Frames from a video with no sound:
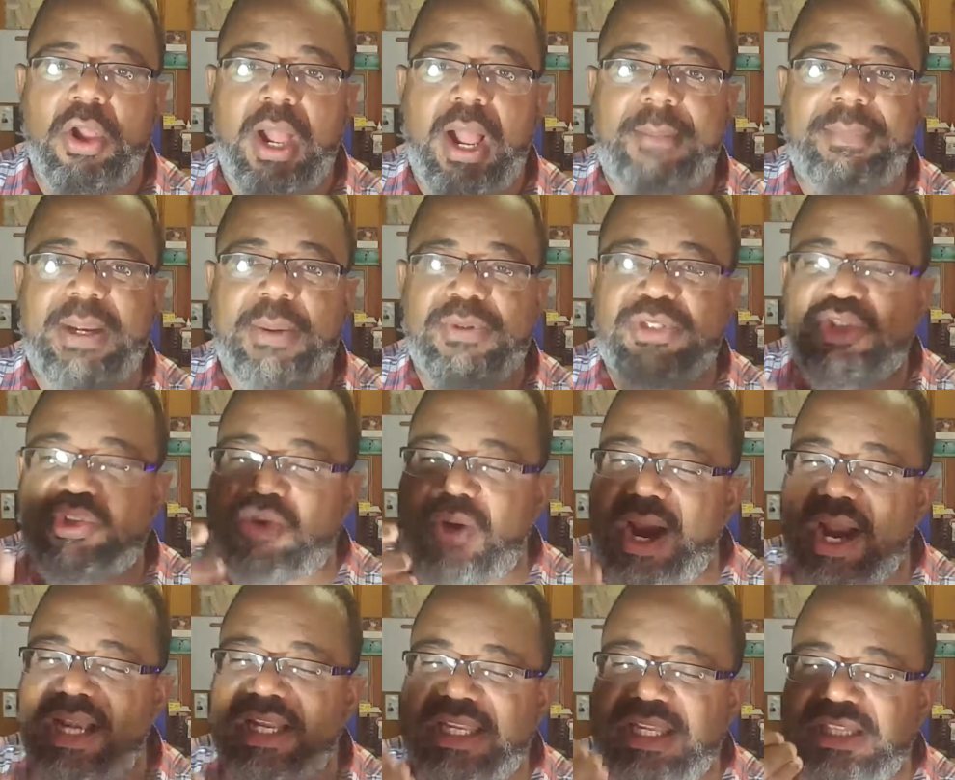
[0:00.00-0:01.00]
I mean, I was
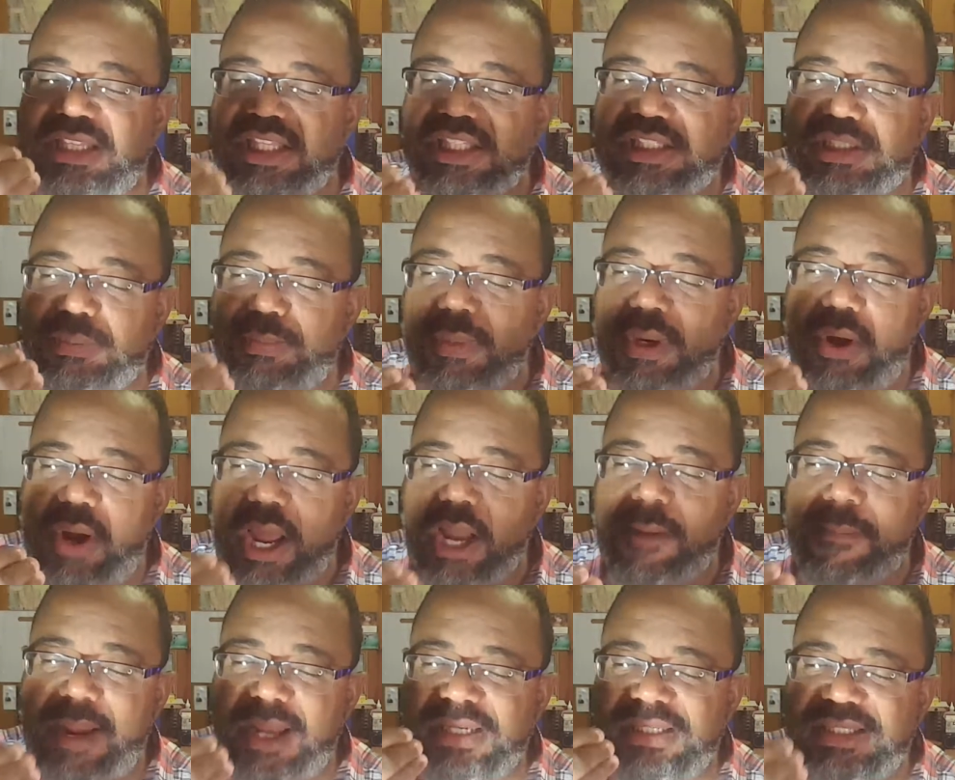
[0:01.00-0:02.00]
trying to get the smell out
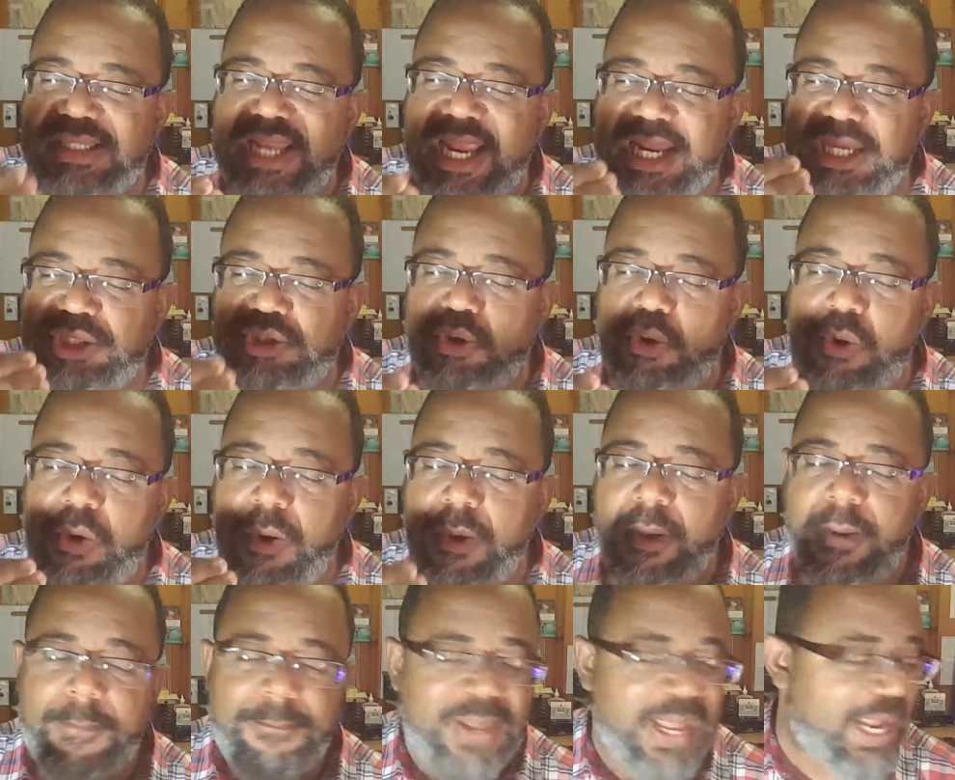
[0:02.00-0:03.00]
of my nasal
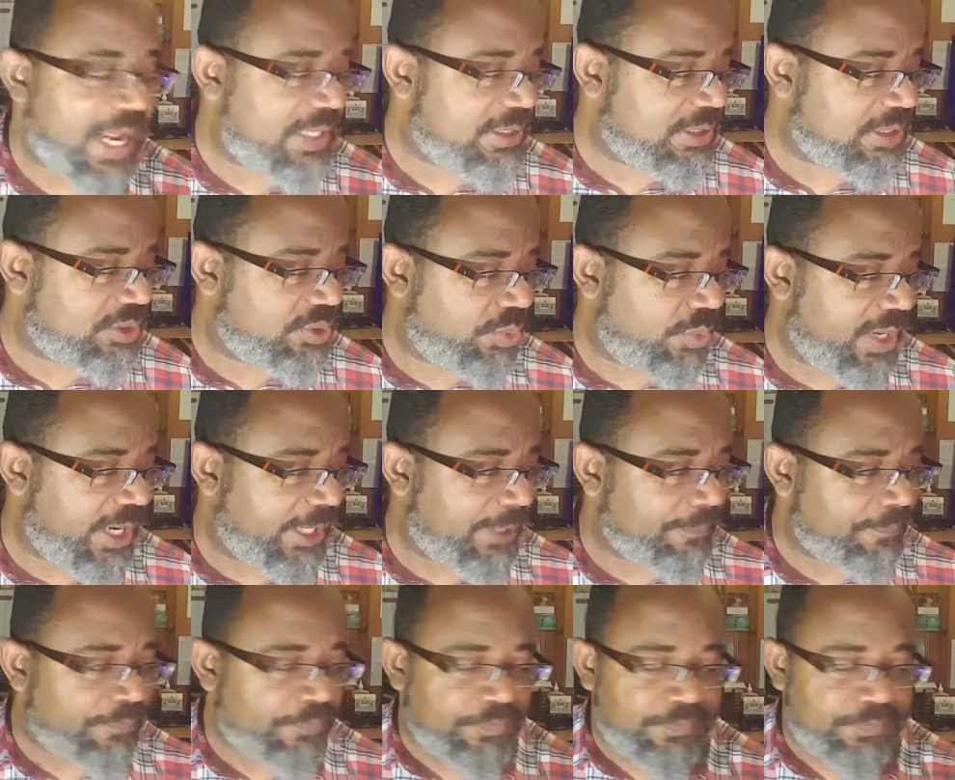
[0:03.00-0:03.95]
passageway.